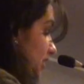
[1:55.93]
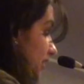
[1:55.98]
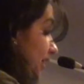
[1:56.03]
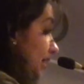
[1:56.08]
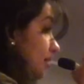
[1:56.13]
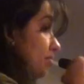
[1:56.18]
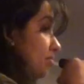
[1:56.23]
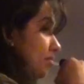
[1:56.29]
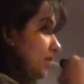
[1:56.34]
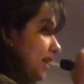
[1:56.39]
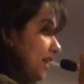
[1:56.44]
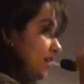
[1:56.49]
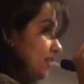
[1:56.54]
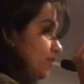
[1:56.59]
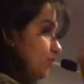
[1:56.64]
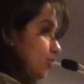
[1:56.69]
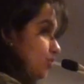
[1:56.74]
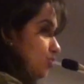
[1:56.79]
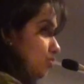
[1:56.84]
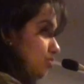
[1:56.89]
in my
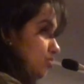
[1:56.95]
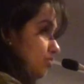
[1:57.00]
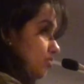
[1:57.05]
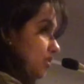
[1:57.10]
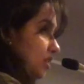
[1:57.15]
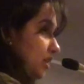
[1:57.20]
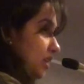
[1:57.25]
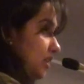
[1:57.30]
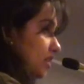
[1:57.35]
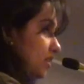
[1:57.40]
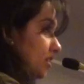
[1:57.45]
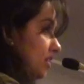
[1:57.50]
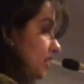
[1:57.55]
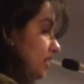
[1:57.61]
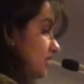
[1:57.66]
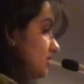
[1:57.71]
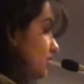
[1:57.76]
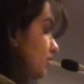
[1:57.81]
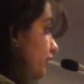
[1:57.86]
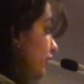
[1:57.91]
view, in the
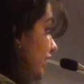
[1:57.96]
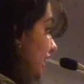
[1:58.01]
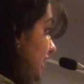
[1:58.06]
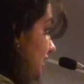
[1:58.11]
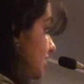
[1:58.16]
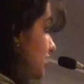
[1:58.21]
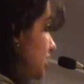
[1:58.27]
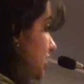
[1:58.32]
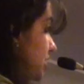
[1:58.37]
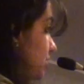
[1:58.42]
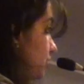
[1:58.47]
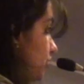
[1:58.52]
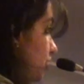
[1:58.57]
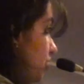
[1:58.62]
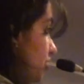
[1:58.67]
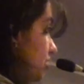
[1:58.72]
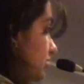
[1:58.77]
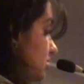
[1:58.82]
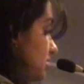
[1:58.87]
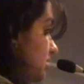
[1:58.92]
case of LG
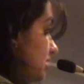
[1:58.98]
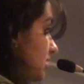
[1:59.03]
was